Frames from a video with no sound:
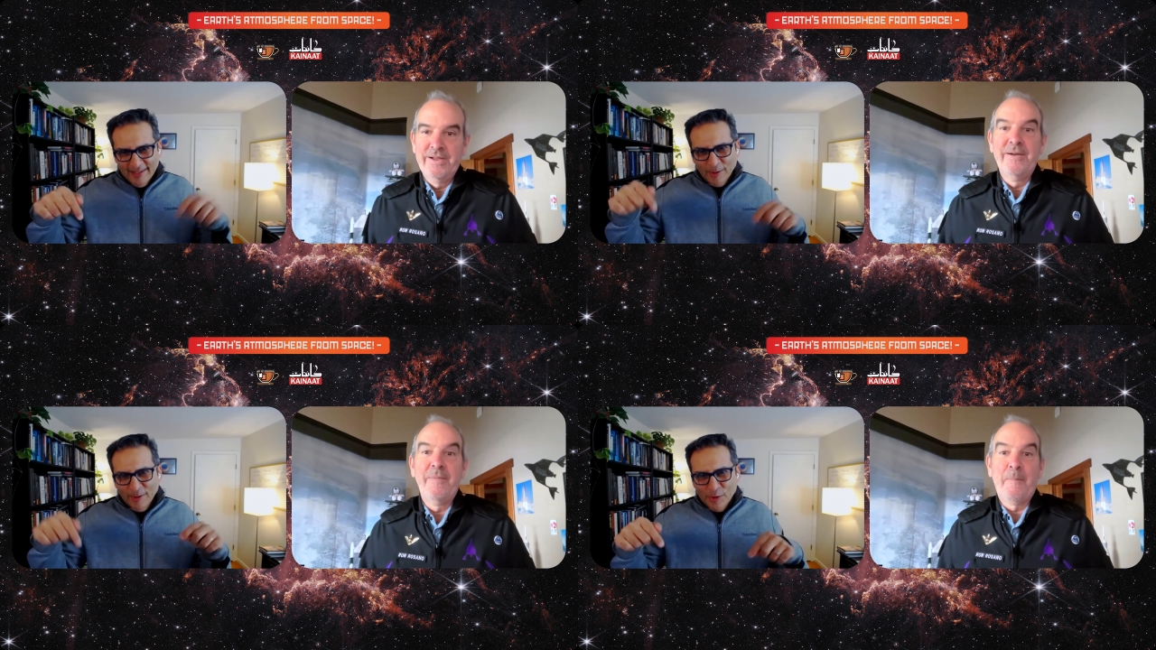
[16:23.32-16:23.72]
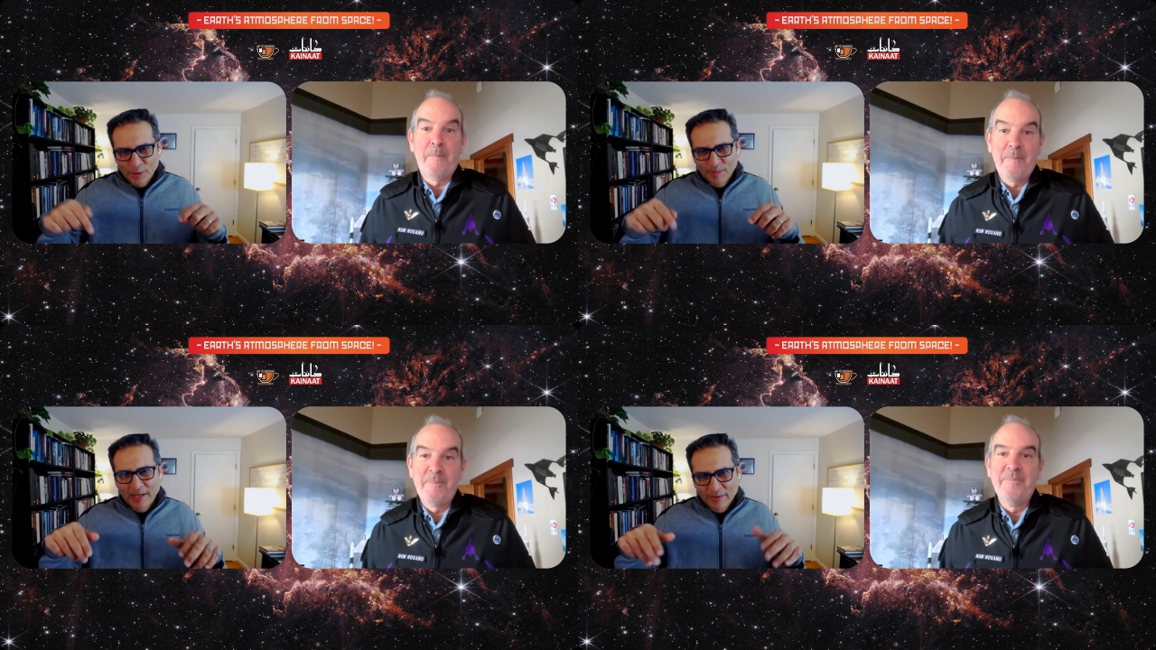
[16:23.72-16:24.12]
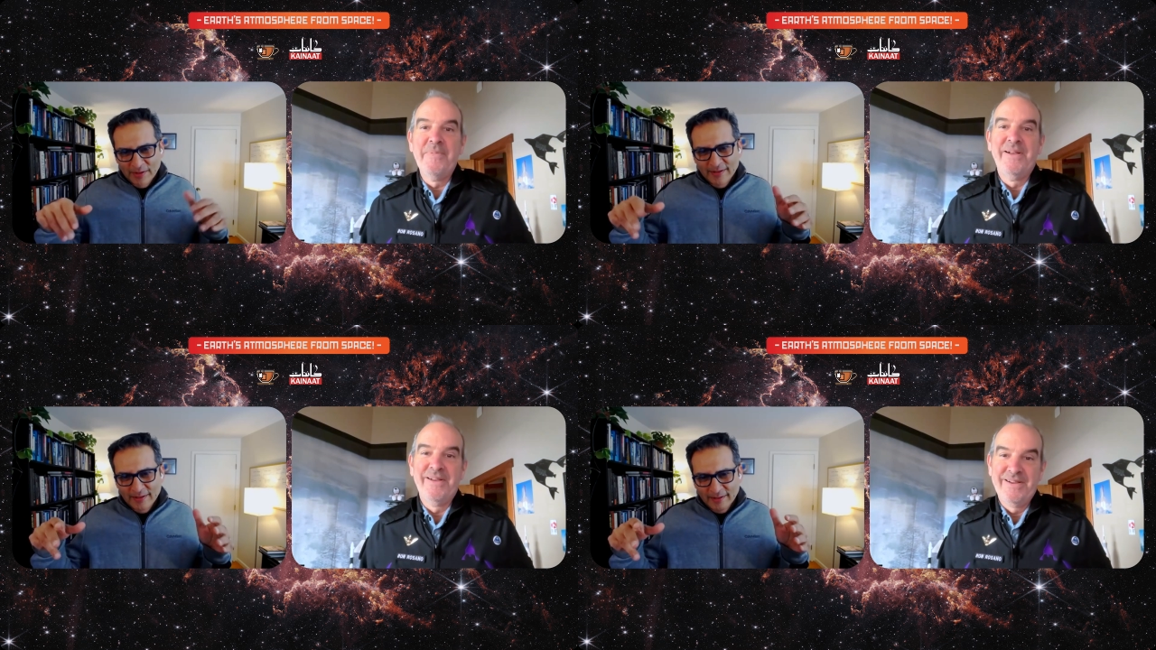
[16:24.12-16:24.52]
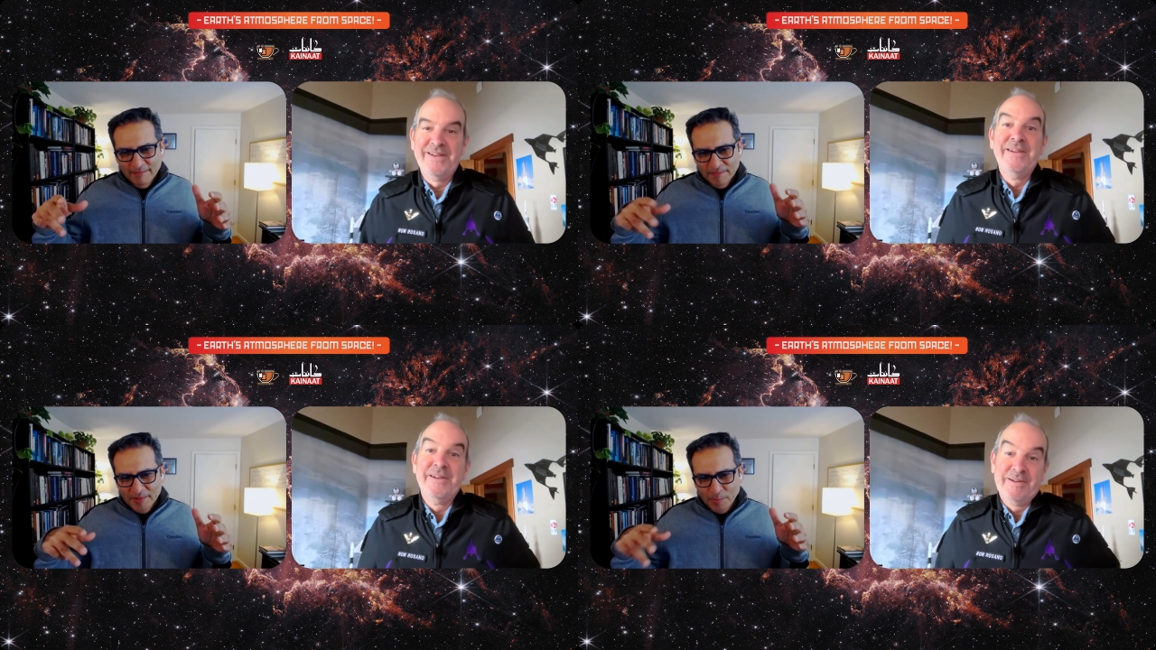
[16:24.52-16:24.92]
Speaker 1: it's also about
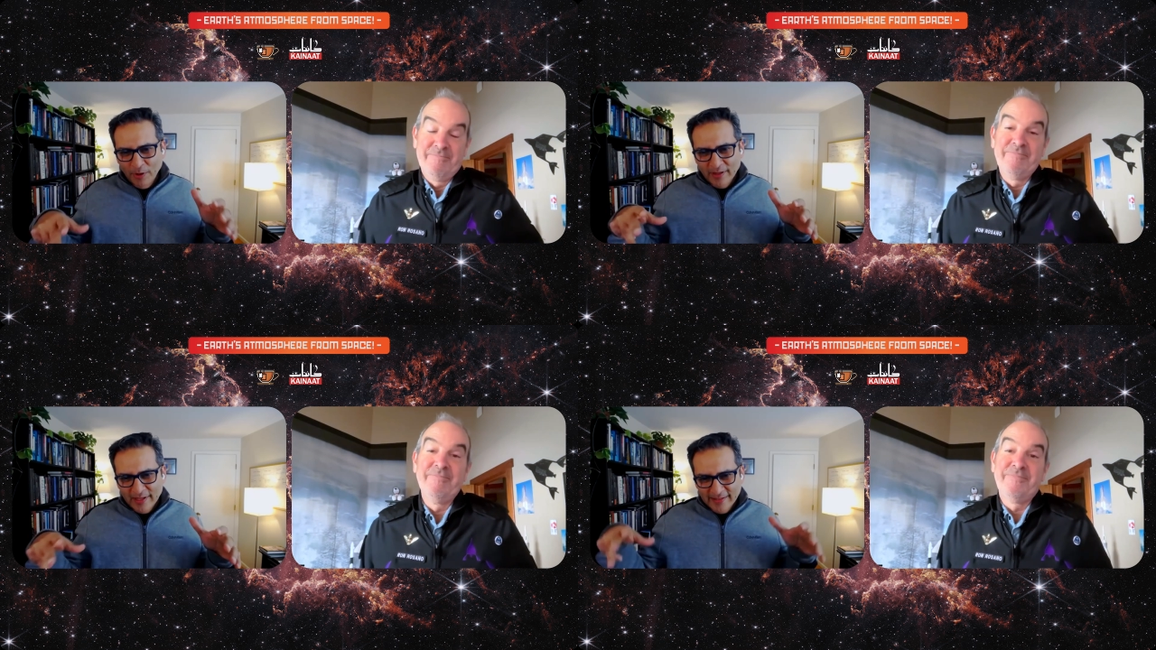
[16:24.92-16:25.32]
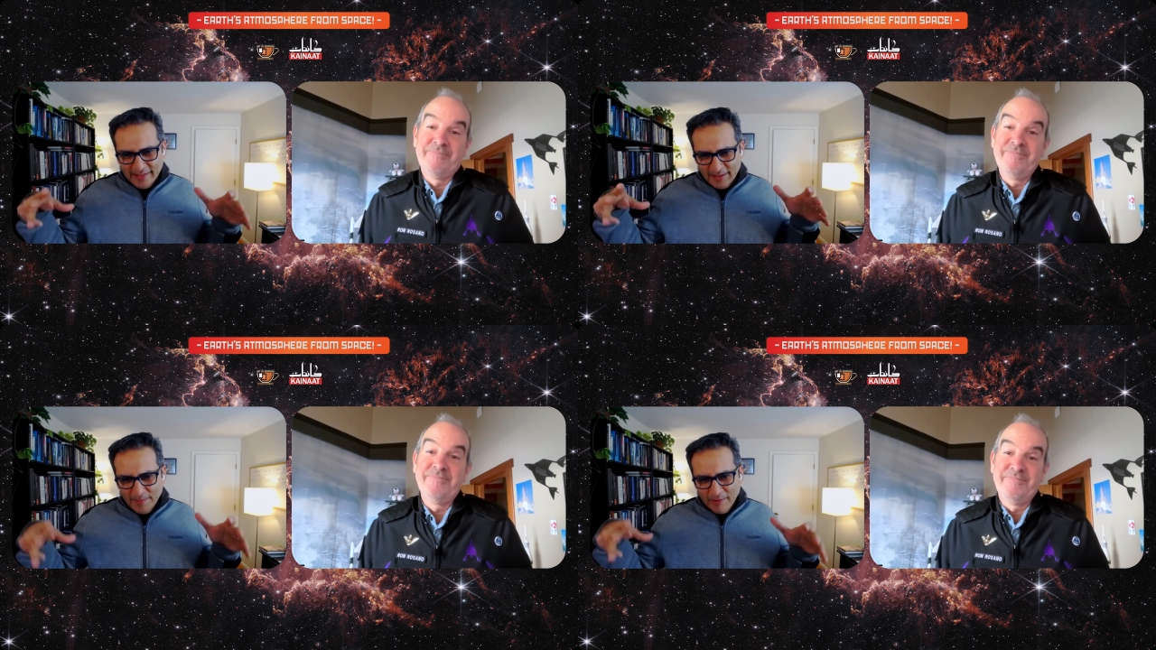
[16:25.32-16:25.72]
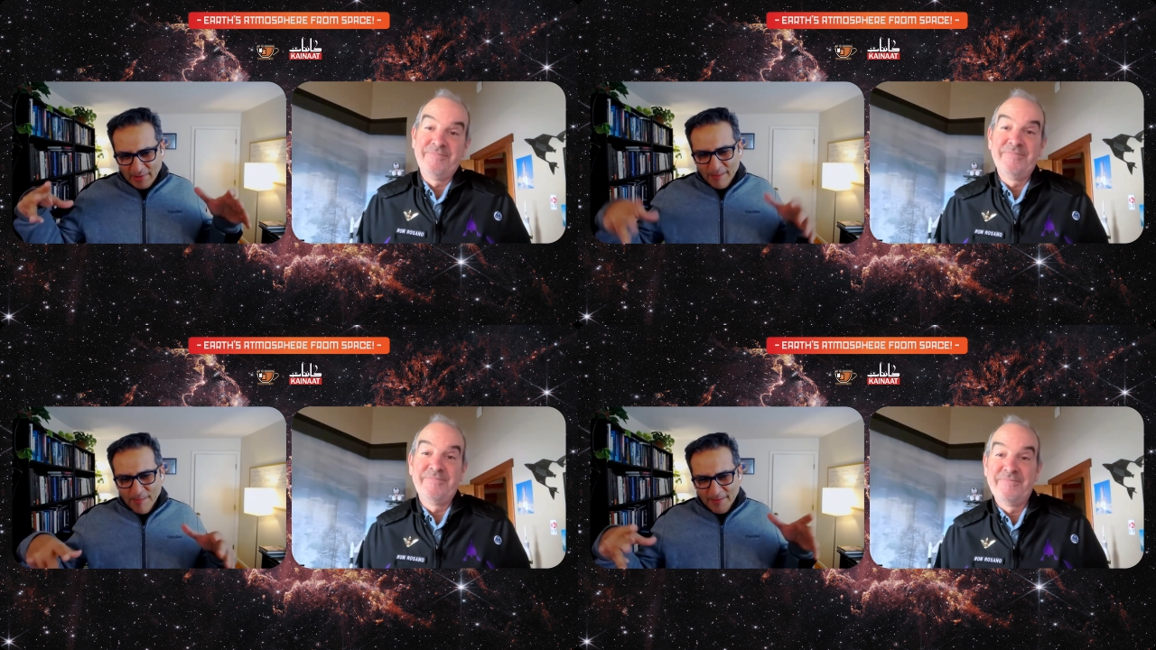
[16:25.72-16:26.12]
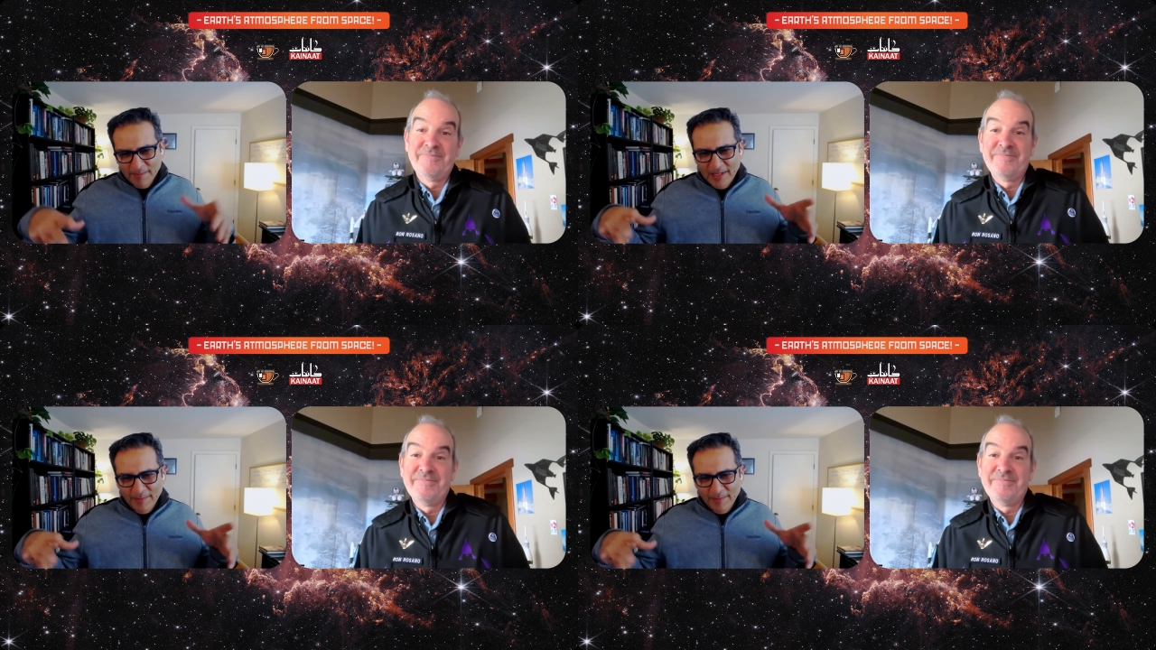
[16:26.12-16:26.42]
the small things and about helping